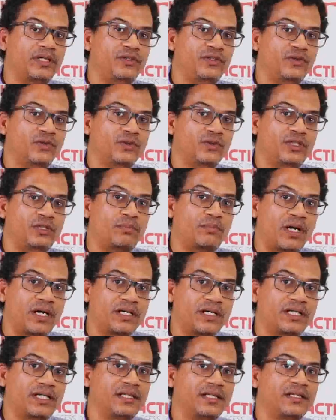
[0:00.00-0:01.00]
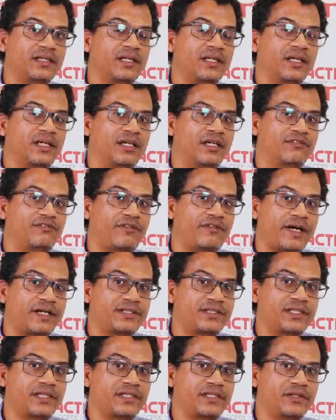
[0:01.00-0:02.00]
in your debunking and
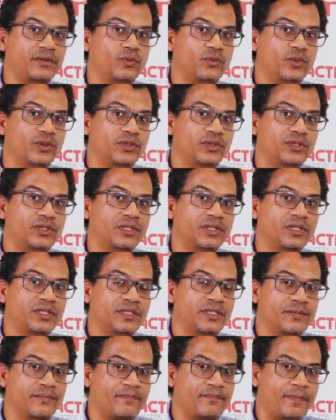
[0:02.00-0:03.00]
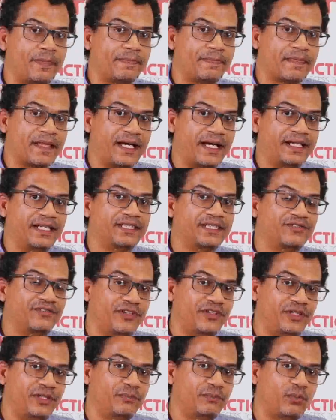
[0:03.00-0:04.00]
fact-checking work. And it's
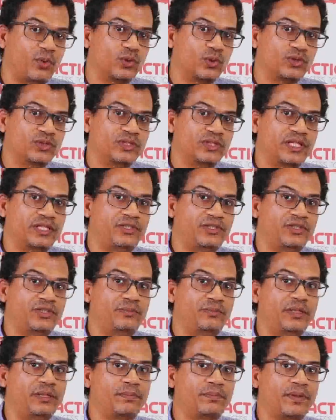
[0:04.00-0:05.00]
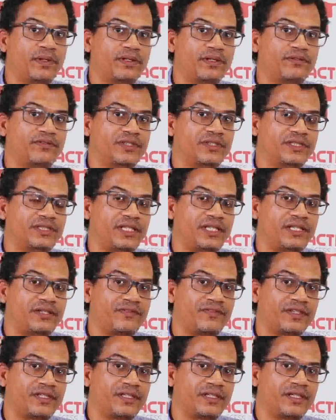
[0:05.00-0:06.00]
very important that you be part of this
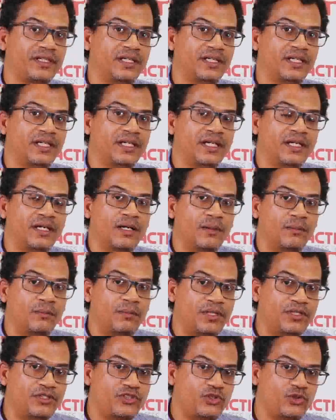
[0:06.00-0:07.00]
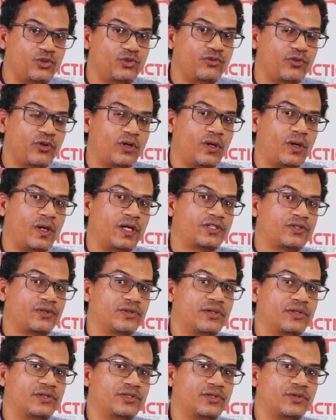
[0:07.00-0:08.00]
effort. Please do follow us
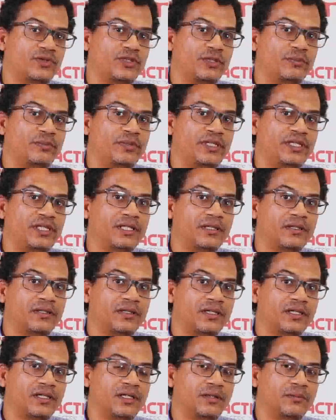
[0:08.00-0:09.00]
on our social media